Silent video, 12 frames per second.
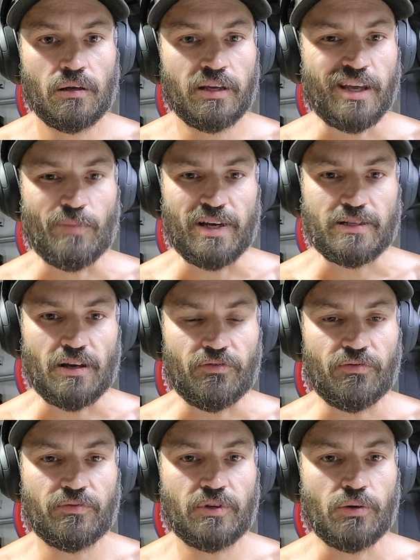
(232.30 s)
Give
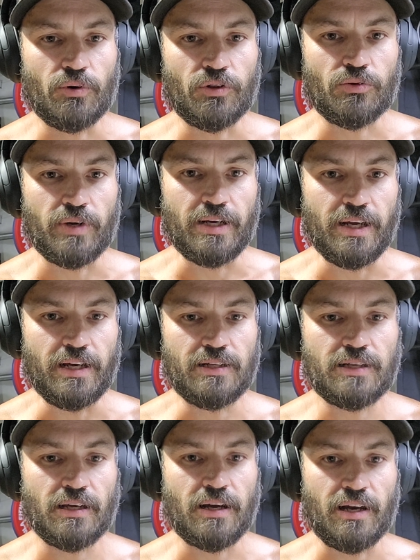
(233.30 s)
myself 2 or 3 days
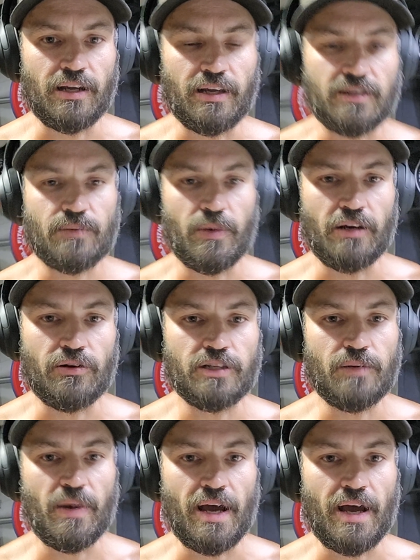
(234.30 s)
to kind of get some
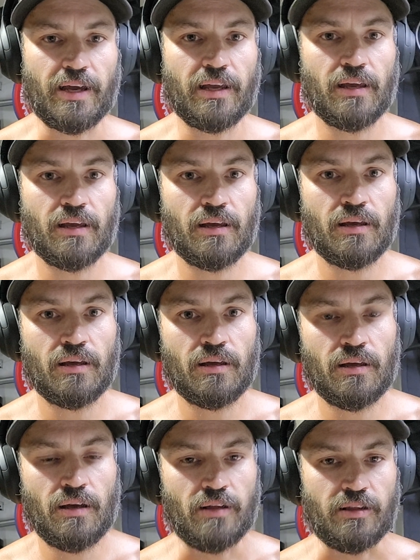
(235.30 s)
energy back
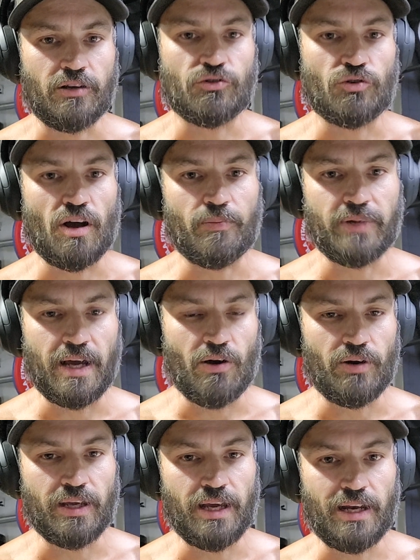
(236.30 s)
and then drop
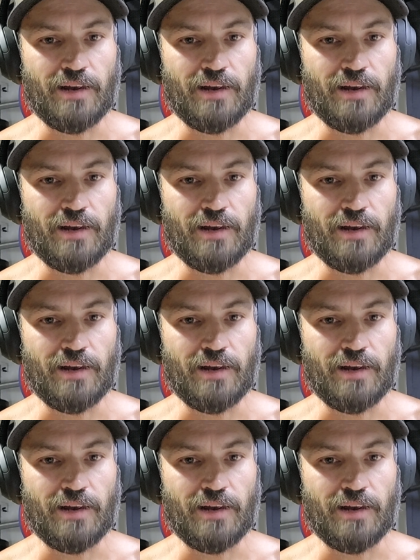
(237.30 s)
down again.